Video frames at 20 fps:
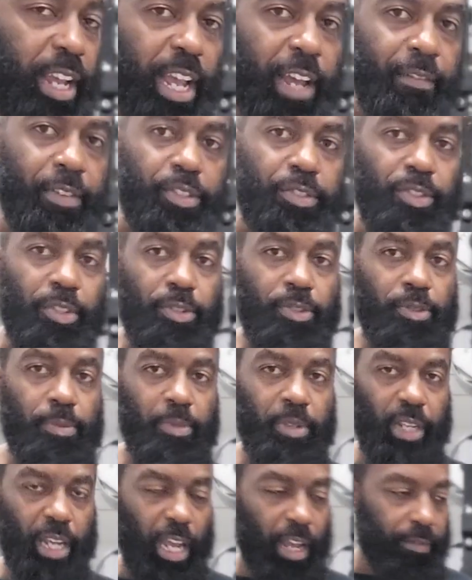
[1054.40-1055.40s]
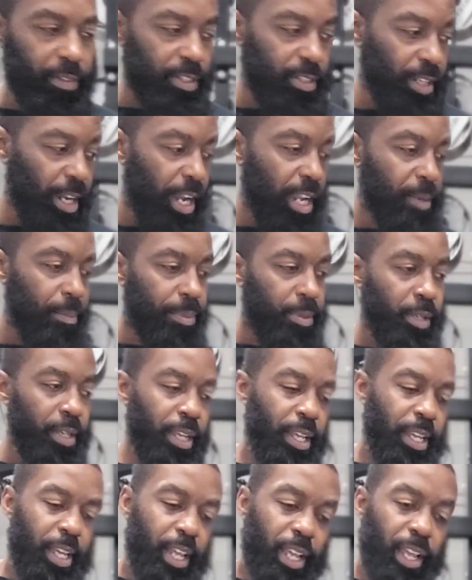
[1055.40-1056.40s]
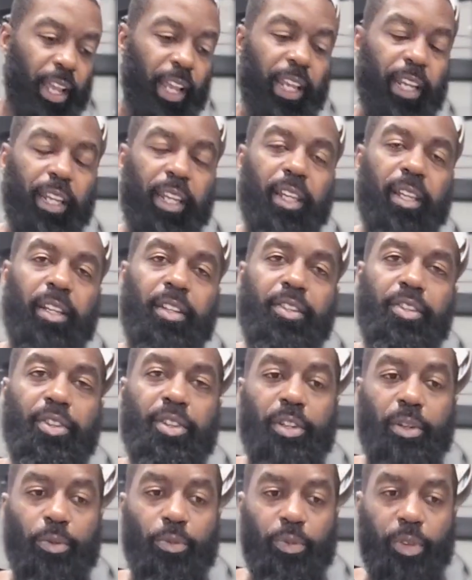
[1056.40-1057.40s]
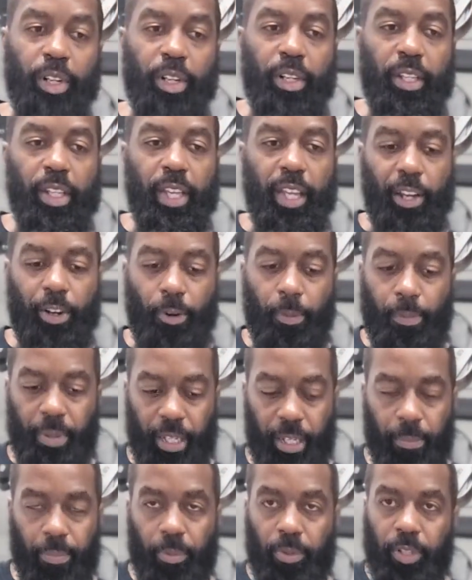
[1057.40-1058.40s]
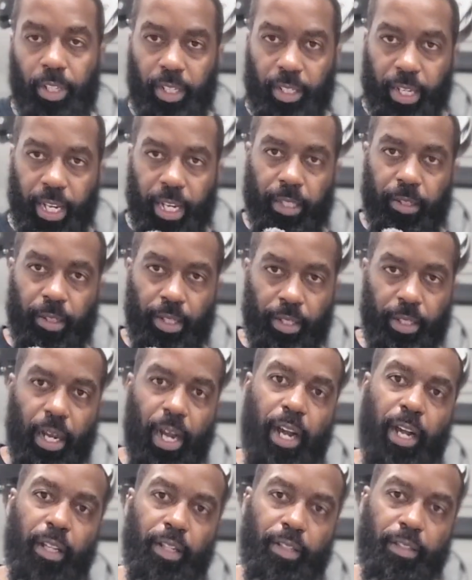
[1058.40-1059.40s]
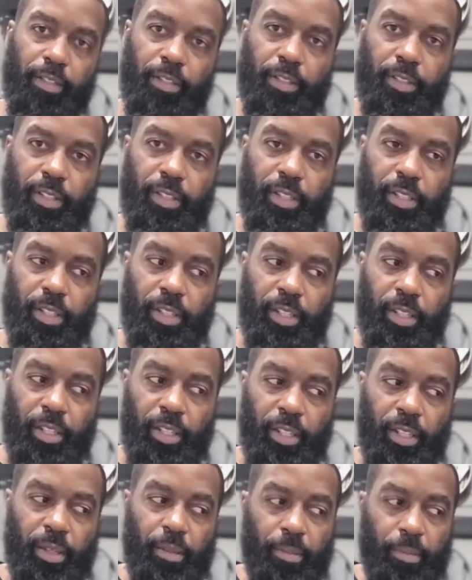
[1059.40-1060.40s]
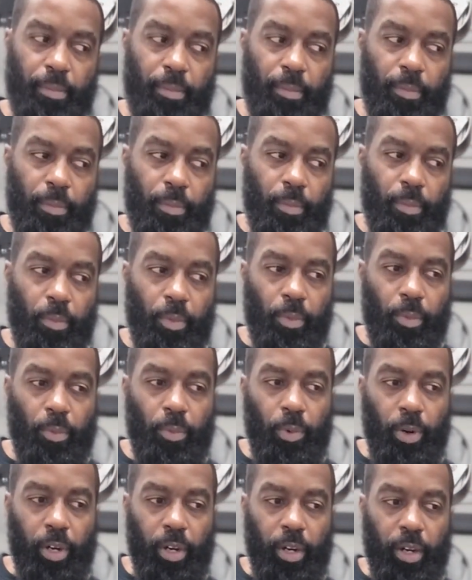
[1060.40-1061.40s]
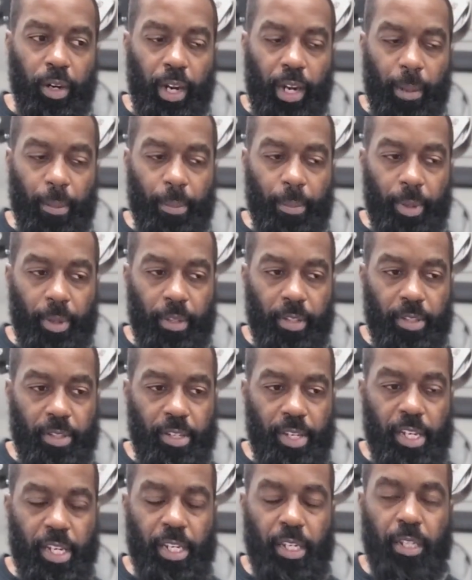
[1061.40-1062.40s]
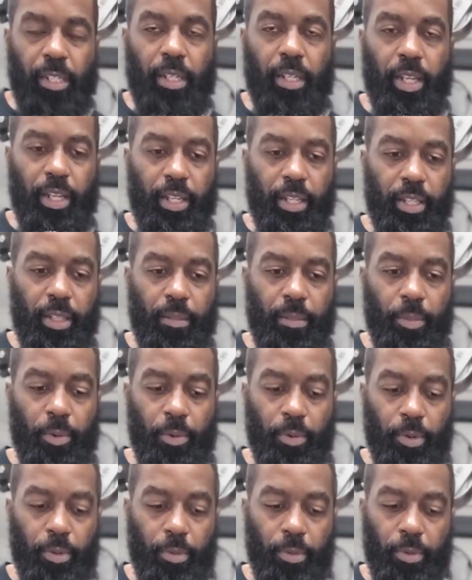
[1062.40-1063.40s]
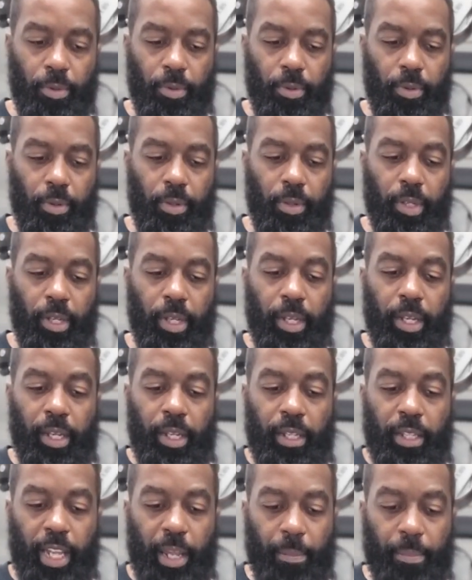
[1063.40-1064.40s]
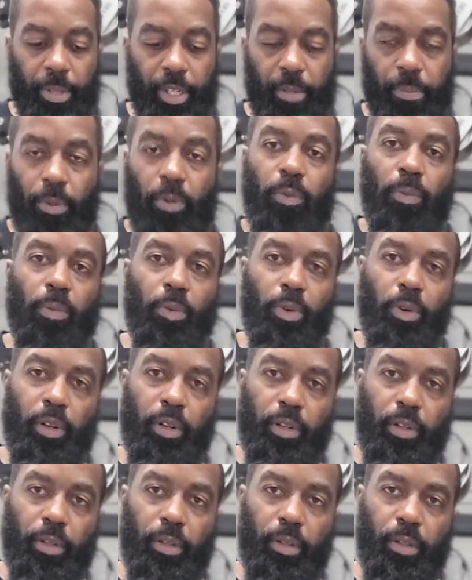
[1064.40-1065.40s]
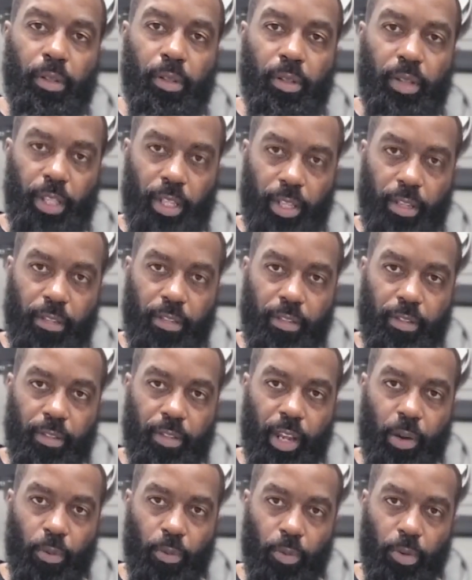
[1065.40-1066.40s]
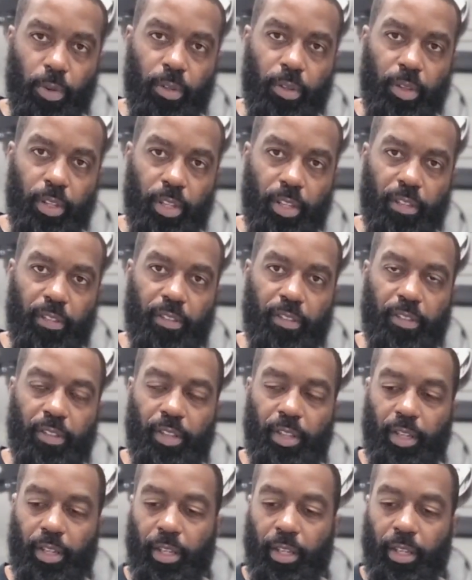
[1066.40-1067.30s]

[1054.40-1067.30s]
have a Zoom, you can have a Skype, and you can really help people connect the dots, where I'm seeing more and more that people want this. They want this.